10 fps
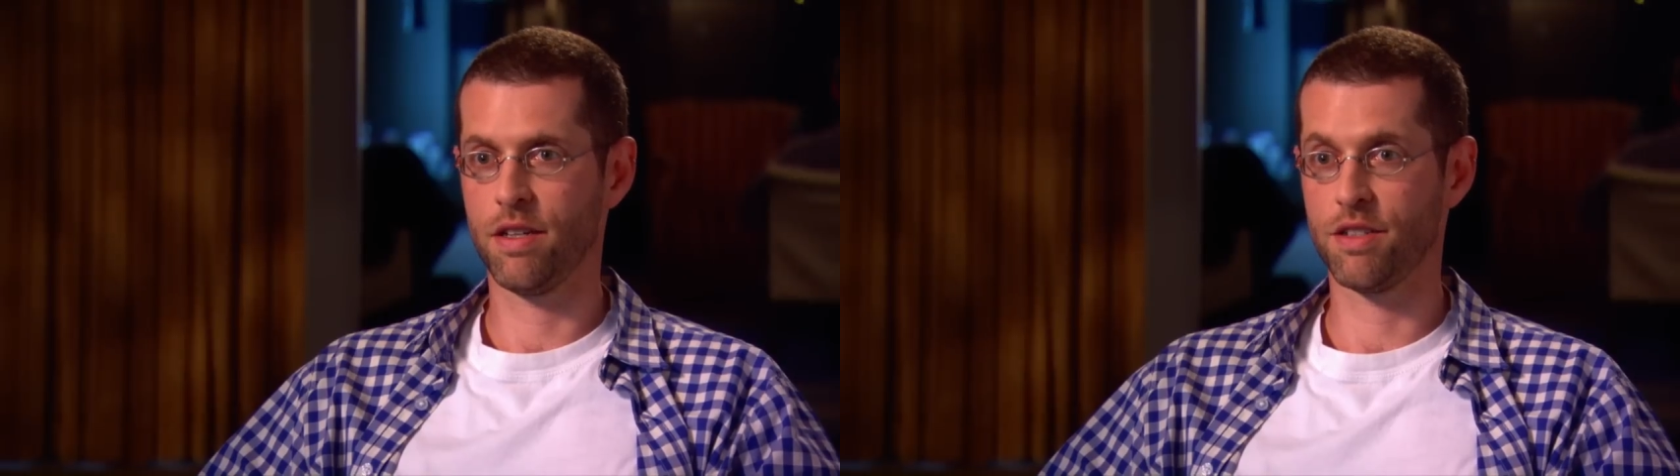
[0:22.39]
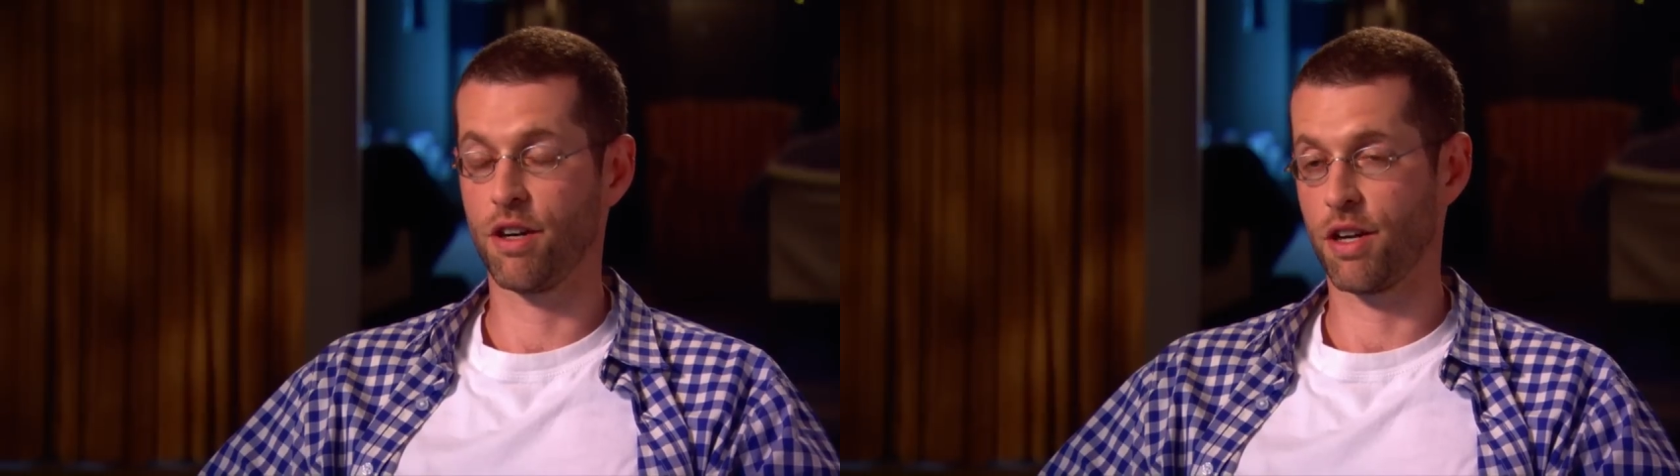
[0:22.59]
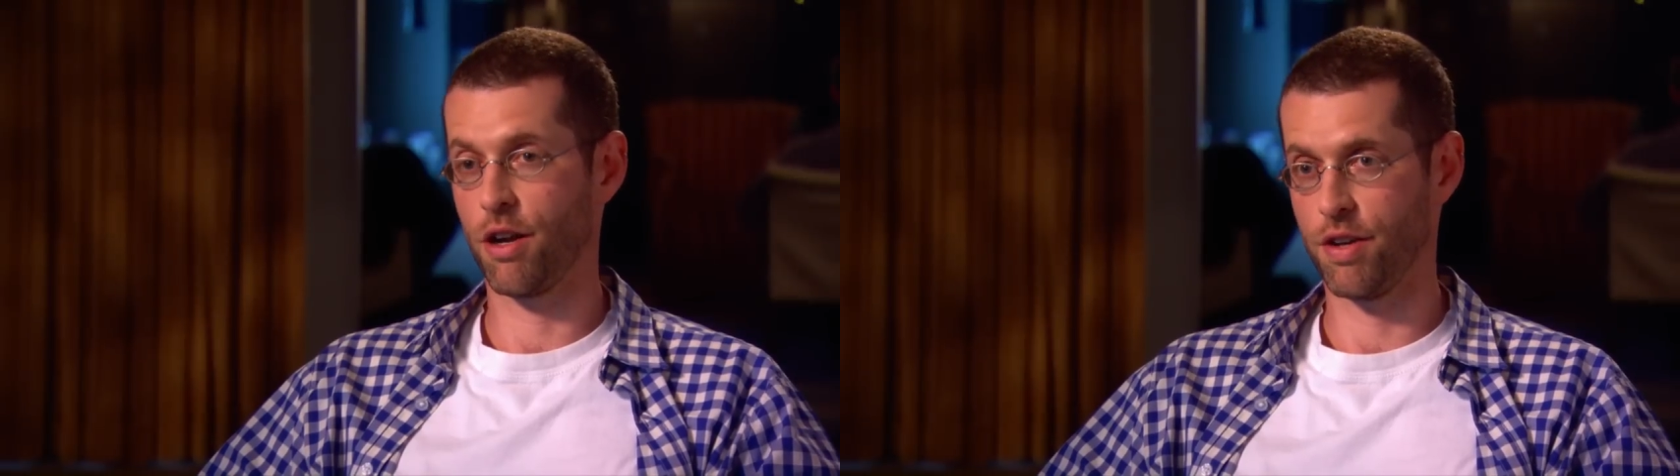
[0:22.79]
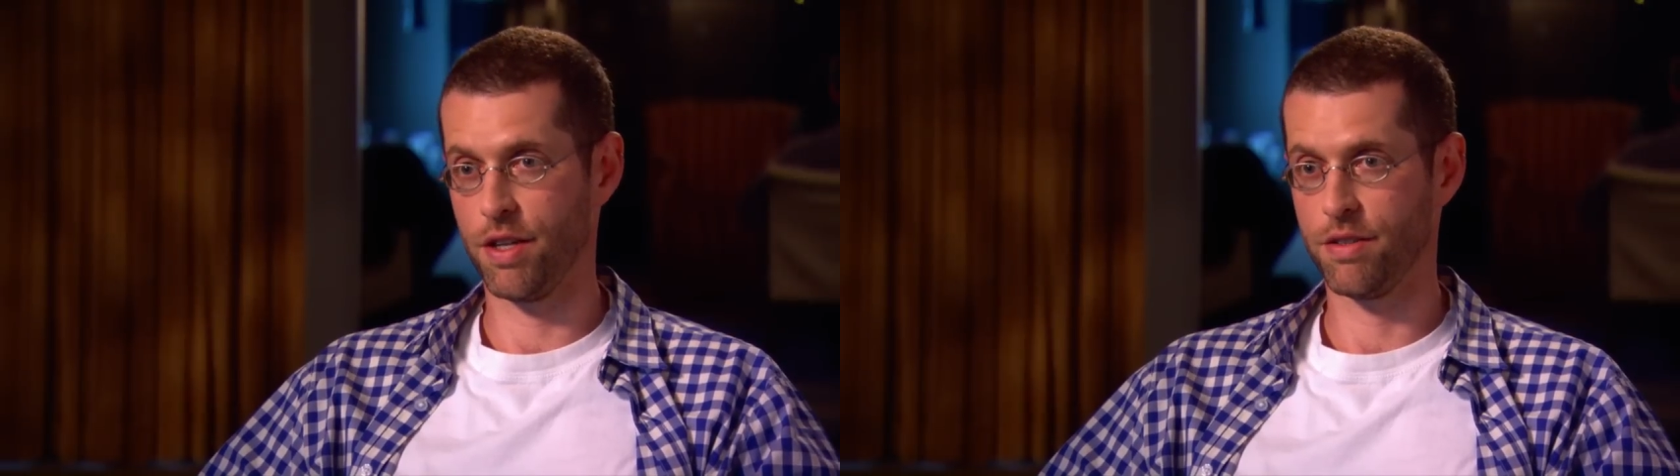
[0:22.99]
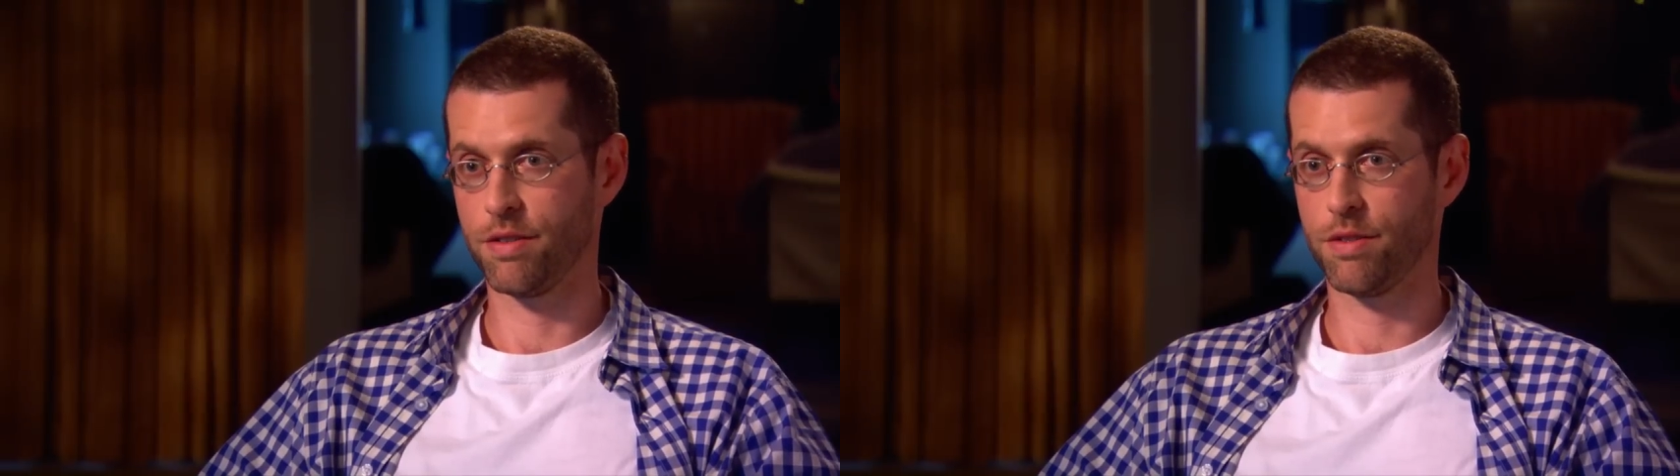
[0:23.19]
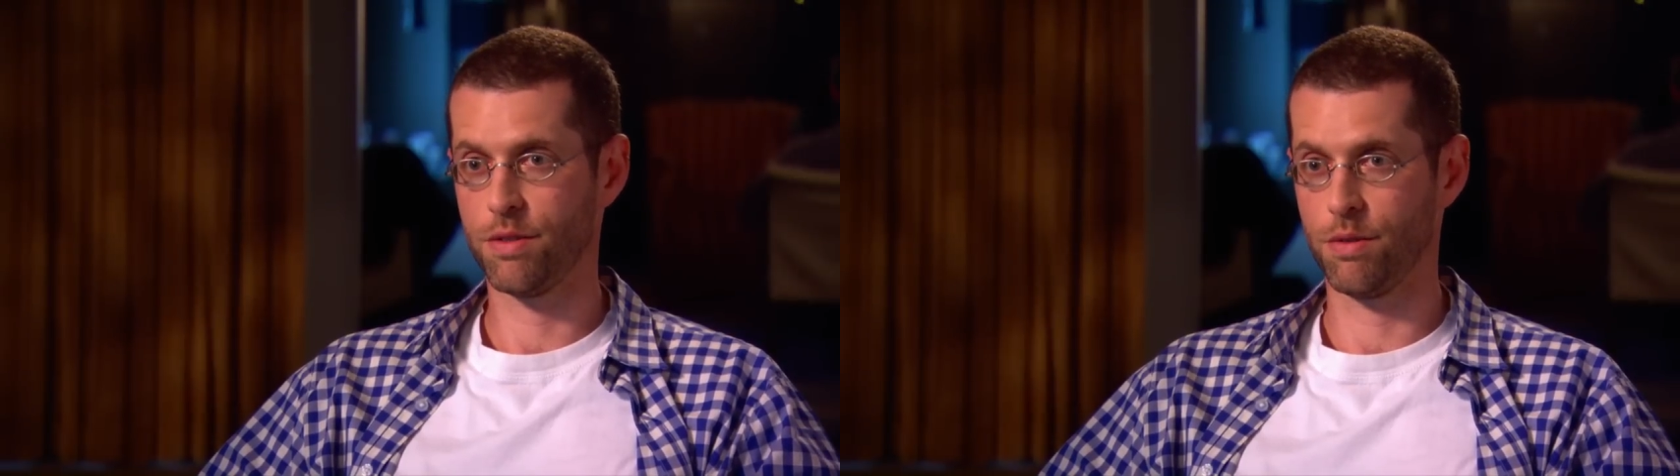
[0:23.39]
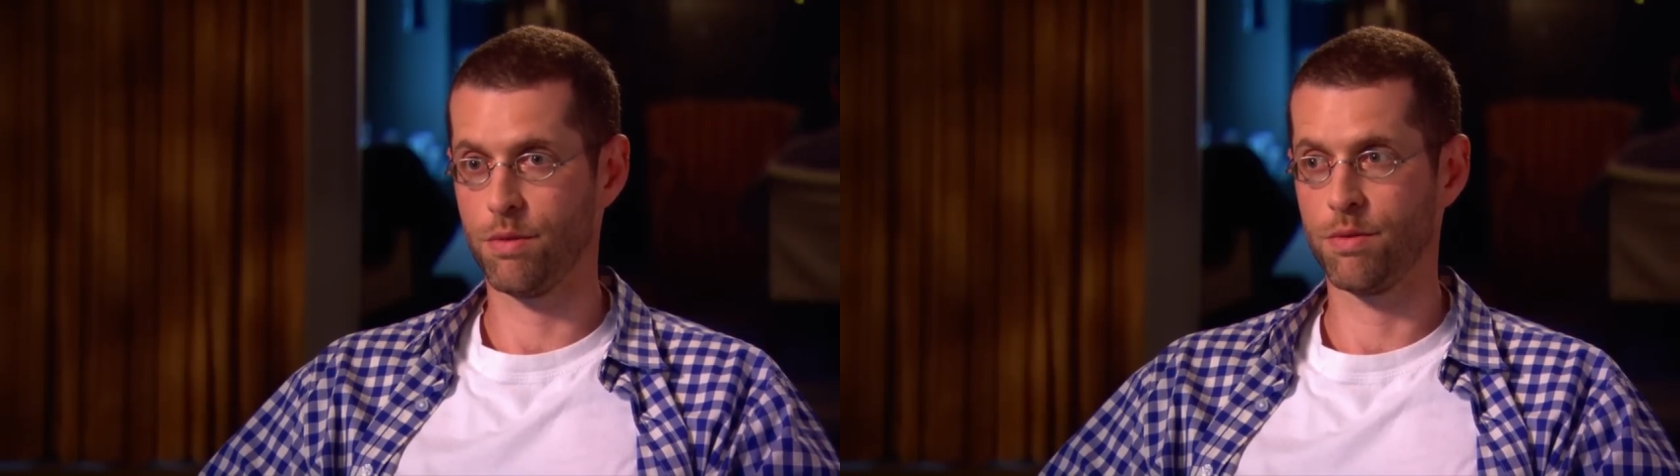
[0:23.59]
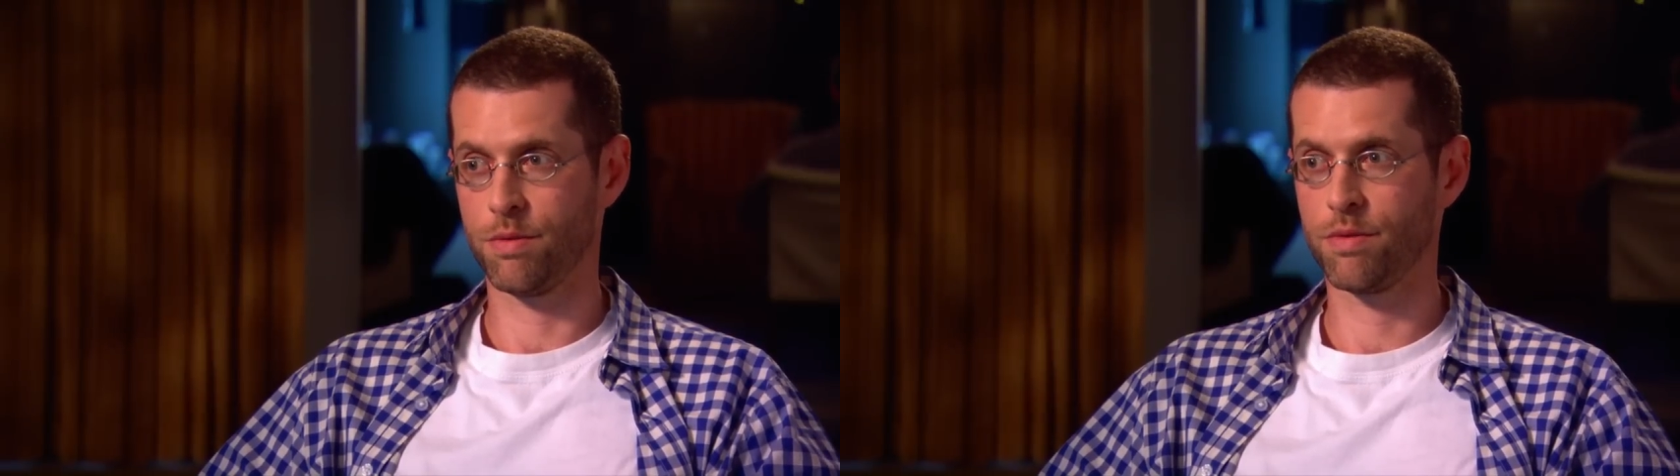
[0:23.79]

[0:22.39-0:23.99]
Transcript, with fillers: a Targaryen who